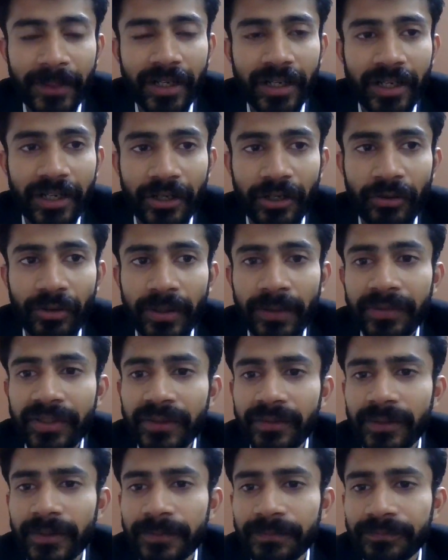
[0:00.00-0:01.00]
Hello
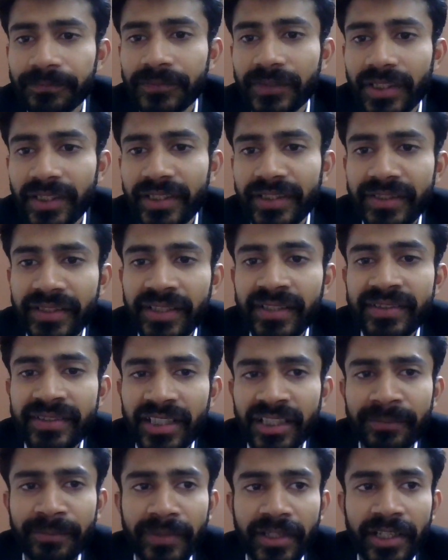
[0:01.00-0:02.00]
everyone. In this
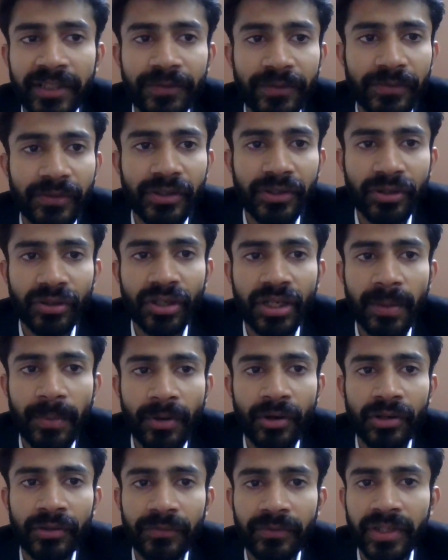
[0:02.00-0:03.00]
segment, we will talk
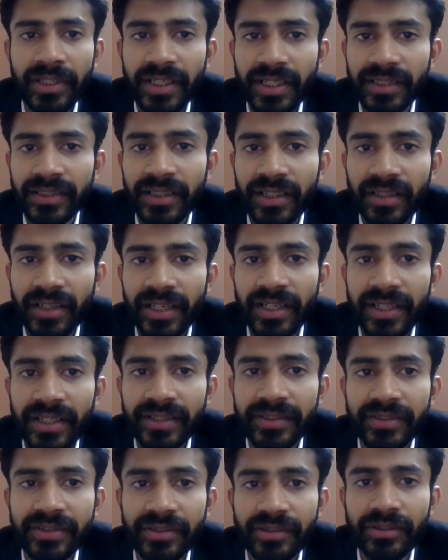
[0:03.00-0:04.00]
about what are the
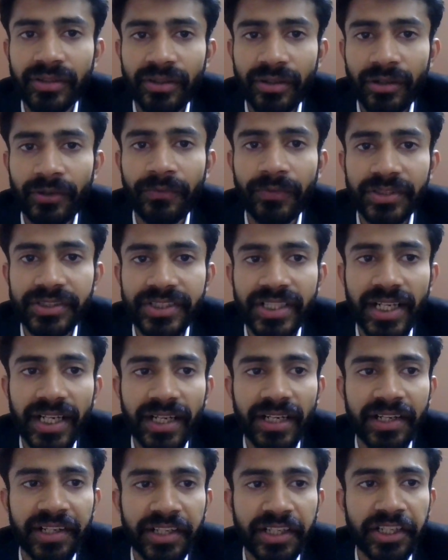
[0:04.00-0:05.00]
rights of a
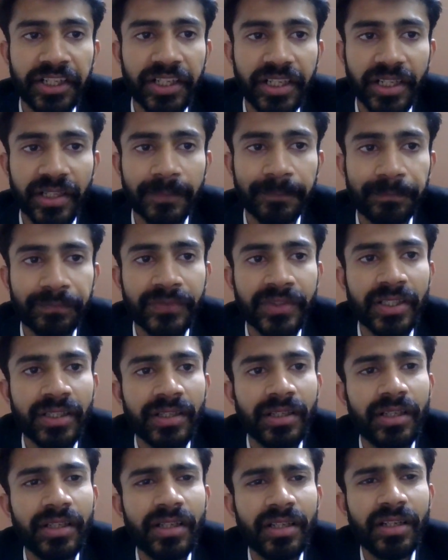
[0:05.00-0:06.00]
child in India.
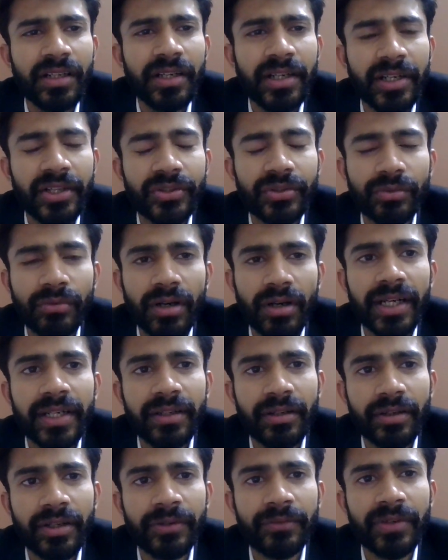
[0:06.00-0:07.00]
It is
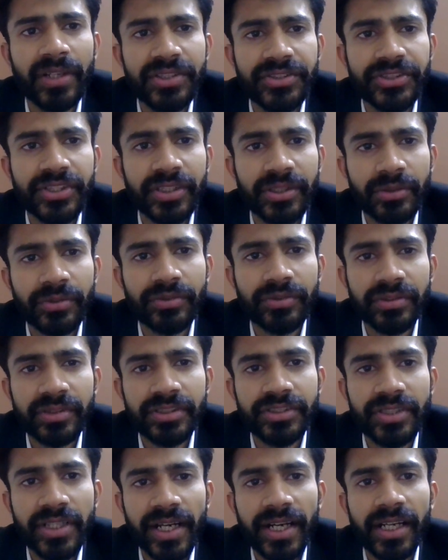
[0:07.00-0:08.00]
quite heart-wrenching to
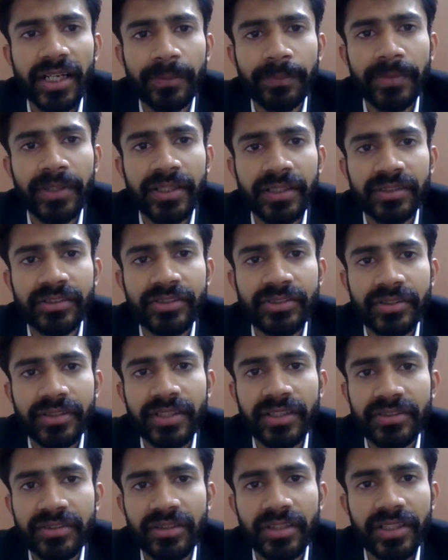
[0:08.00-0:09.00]
see child being
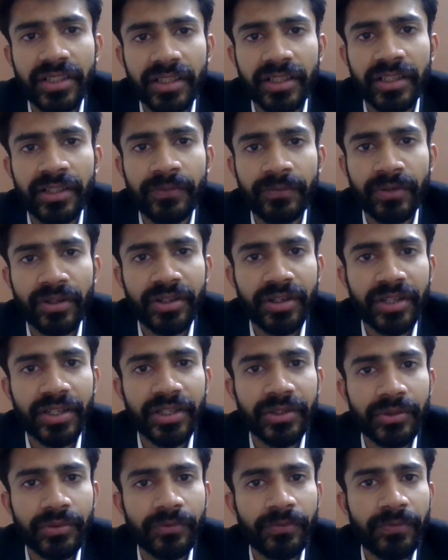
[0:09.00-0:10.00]
deserted,
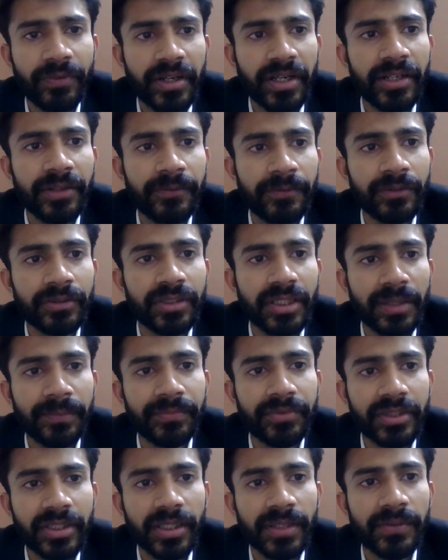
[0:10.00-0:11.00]
wandering to fend for
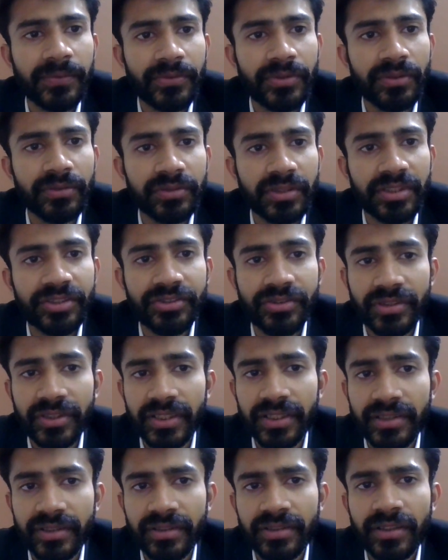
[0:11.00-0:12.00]
themselves on the
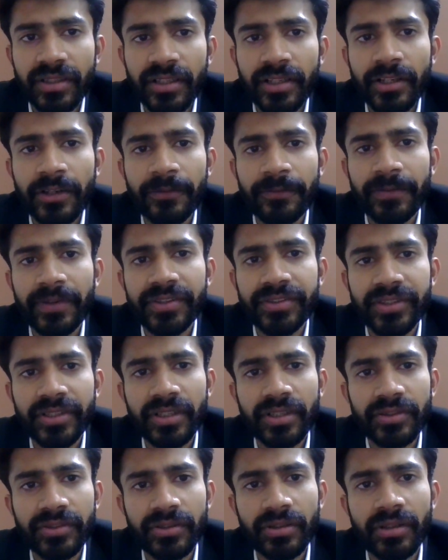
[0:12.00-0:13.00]
streets,
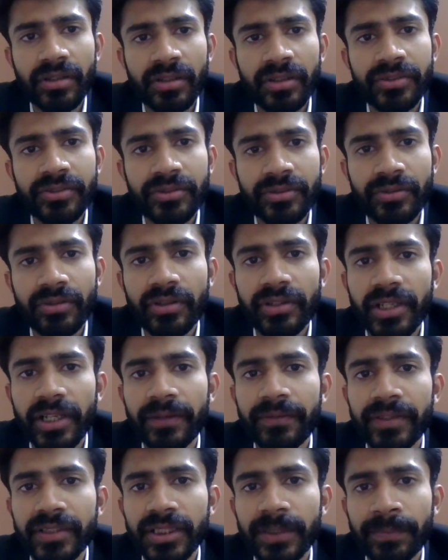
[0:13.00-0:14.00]
facing assaults, not
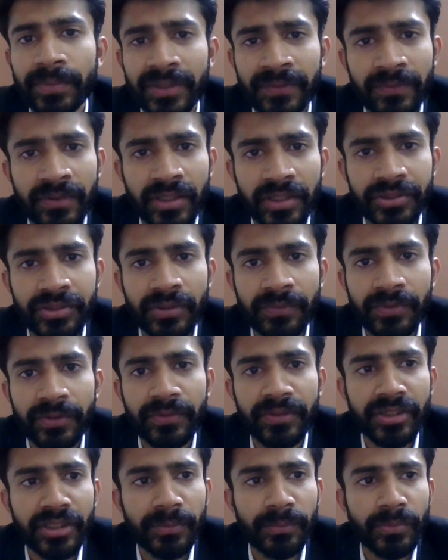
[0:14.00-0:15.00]
having the privilege of
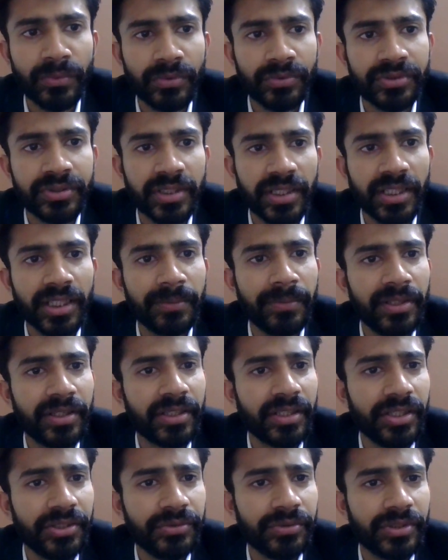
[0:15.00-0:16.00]
even the most
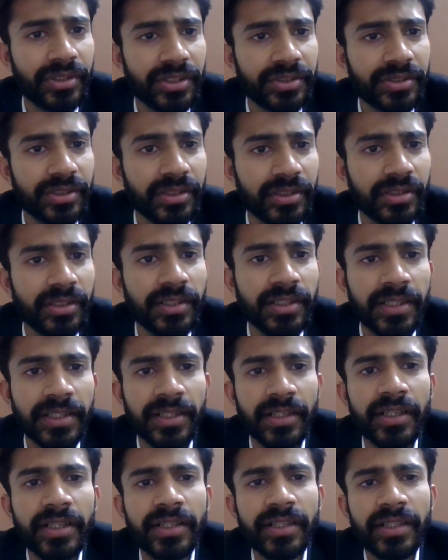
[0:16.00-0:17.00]
elementary education.
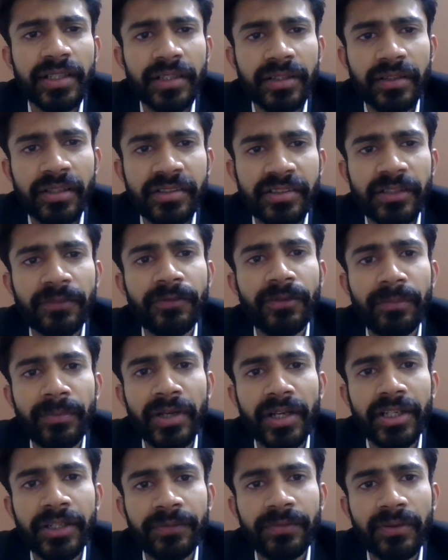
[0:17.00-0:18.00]
They suffer
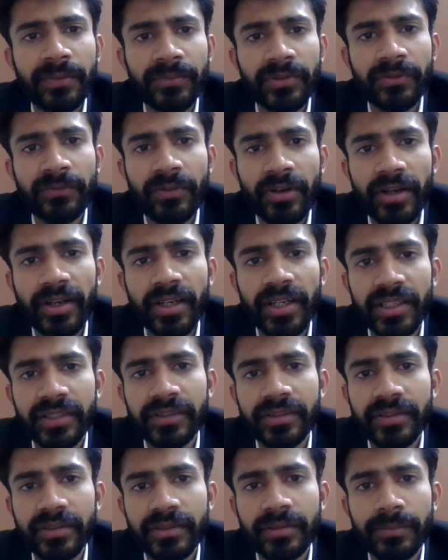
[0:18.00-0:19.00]
many forms of
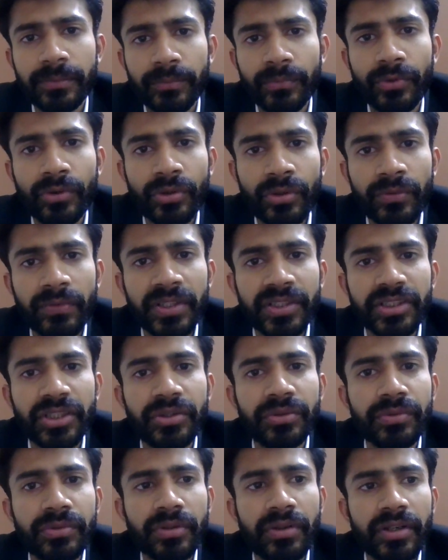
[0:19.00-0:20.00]
violence. Moreover, they
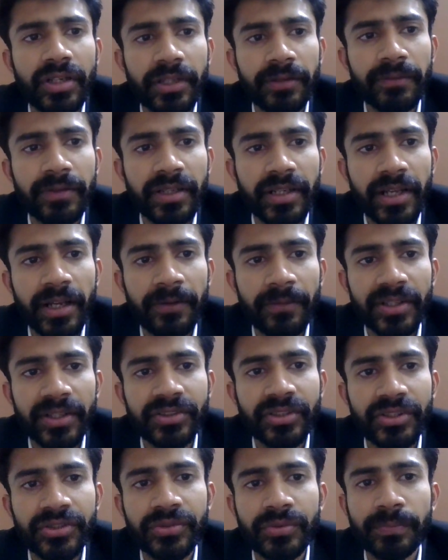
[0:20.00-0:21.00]
do not even have
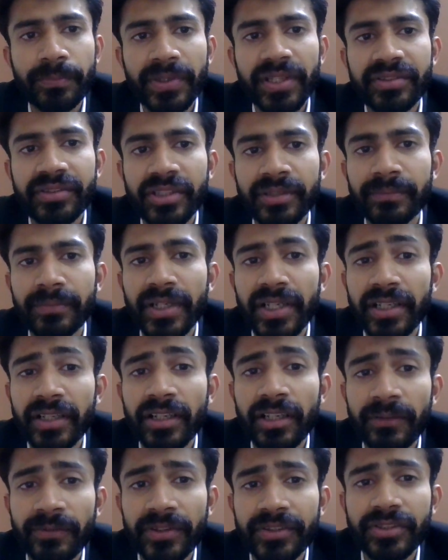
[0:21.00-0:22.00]
access to basic
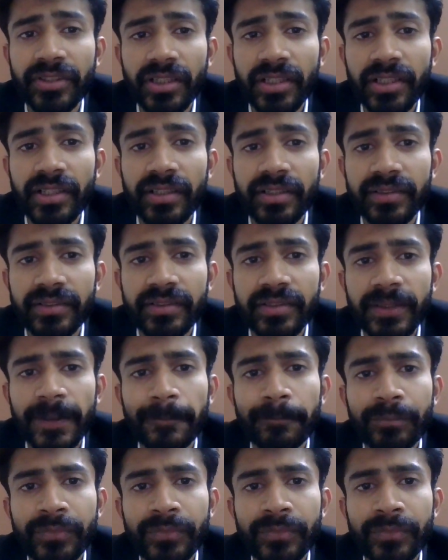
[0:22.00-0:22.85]
medical facilities.